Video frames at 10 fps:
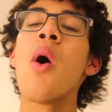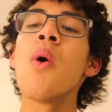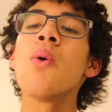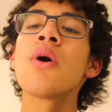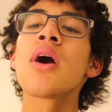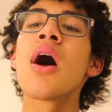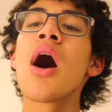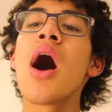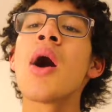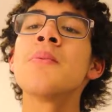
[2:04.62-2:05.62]
O
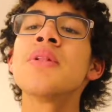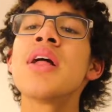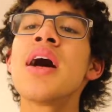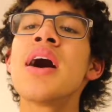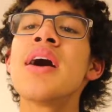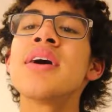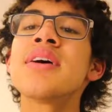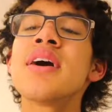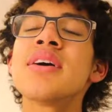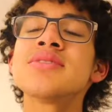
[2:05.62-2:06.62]
come,
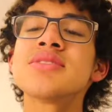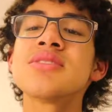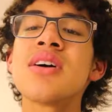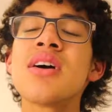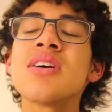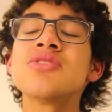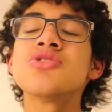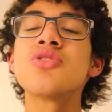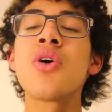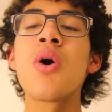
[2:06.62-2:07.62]
let us
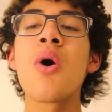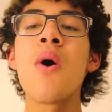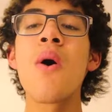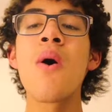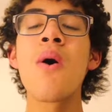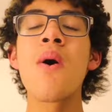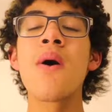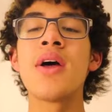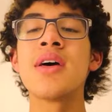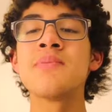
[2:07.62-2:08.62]

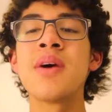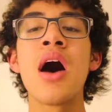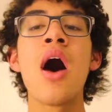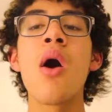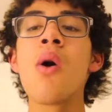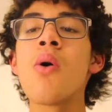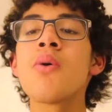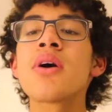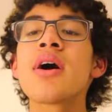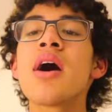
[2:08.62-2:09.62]
adore him.
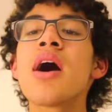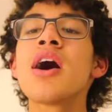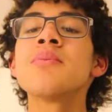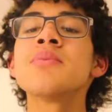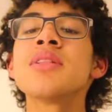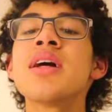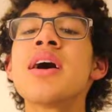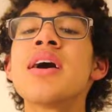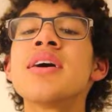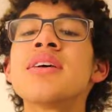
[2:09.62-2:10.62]
O come,
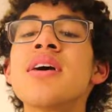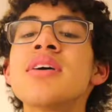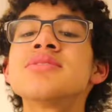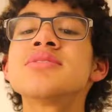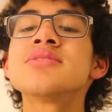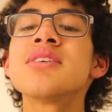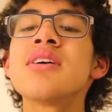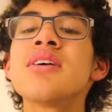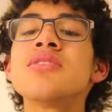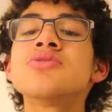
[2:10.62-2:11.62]
let us
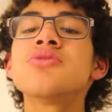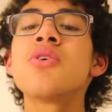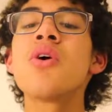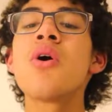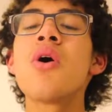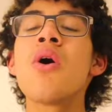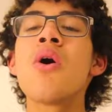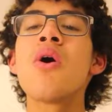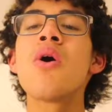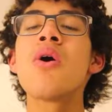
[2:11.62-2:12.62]

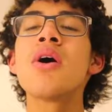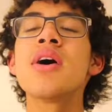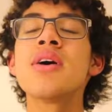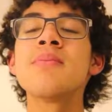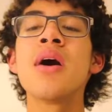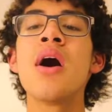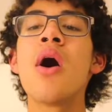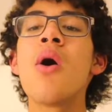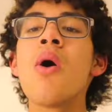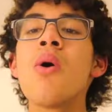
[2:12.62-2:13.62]
adore him.
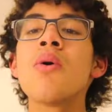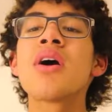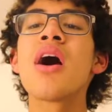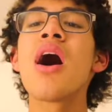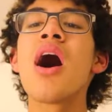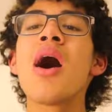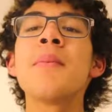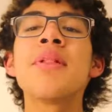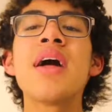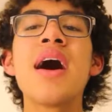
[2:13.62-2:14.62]
O
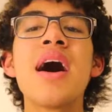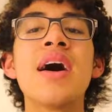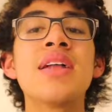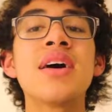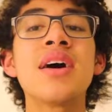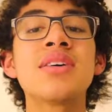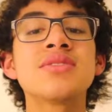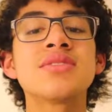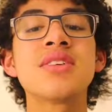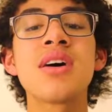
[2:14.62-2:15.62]
come, let
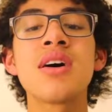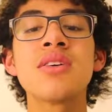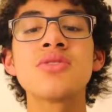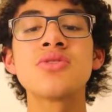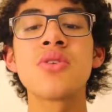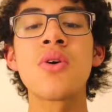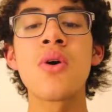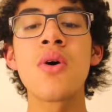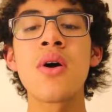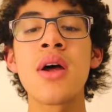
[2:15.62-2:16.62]
us
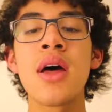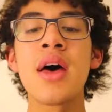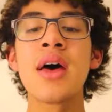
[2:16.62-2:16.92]
adore